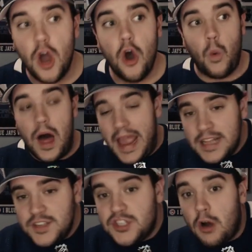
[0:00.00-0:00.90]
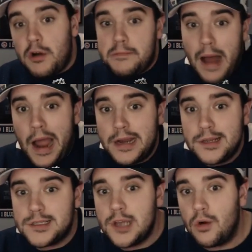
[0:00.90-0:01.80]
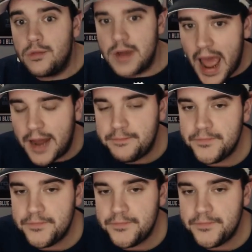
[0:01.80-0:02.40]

while Hainsey's already behind his own net.